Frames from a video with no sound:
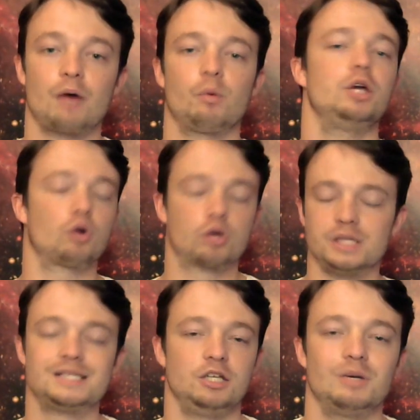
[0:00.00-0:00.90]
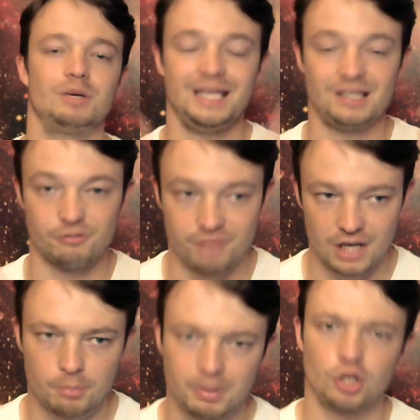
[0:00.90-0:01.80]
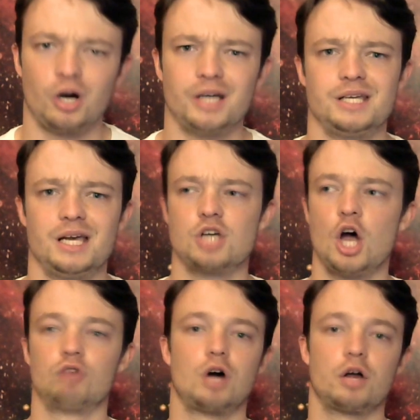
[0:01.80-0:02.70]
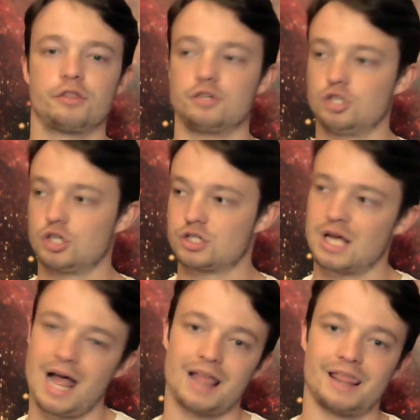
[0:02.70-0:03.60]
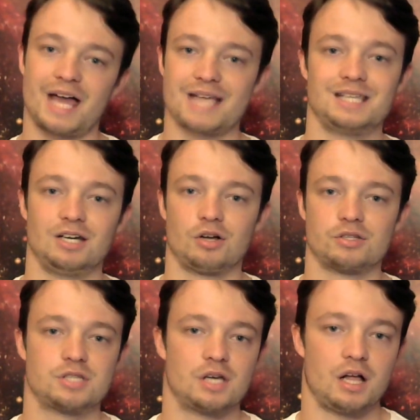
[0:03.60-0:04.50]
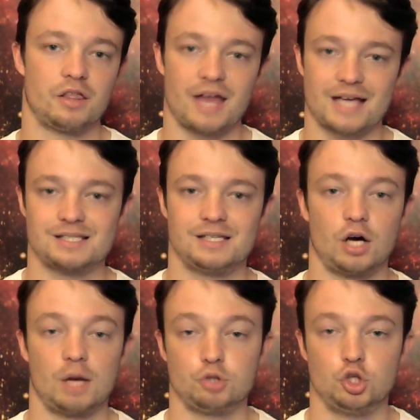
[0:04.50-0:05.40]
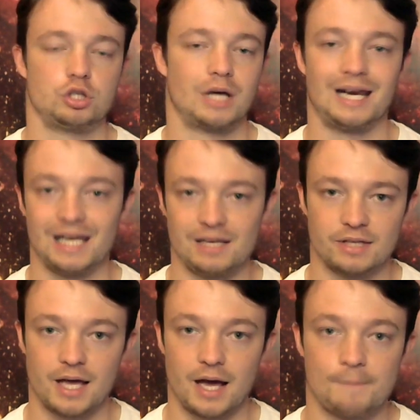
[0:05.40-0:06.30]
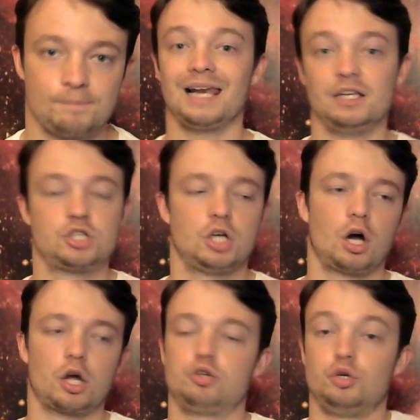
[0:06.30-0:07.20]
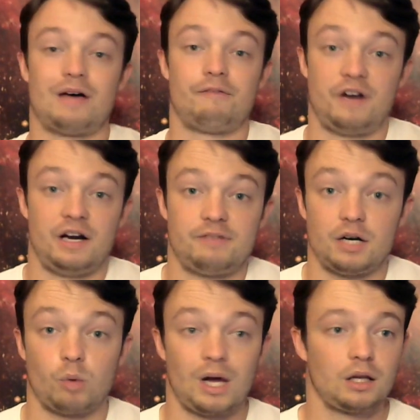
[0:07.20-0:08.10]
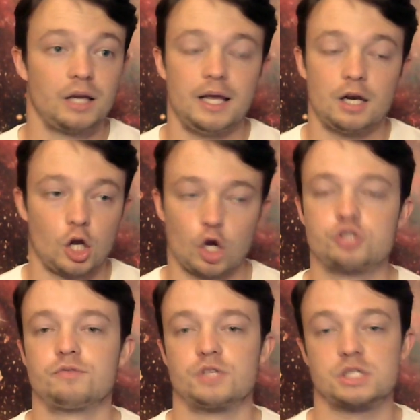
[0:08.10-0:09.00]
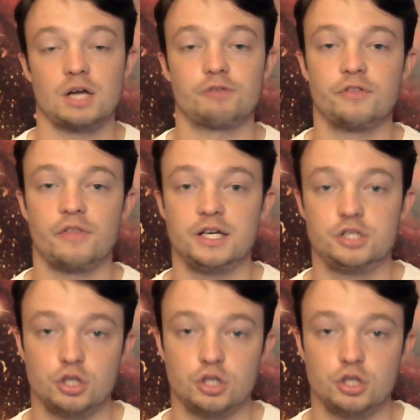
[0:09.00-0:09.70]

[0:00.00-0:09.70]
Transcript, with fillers: That way you're continually developing your ideas rather than just, that's the answer, that's it, I'm good, and leave it there. Ali and Tiago do that very well in a lot of the stuff that they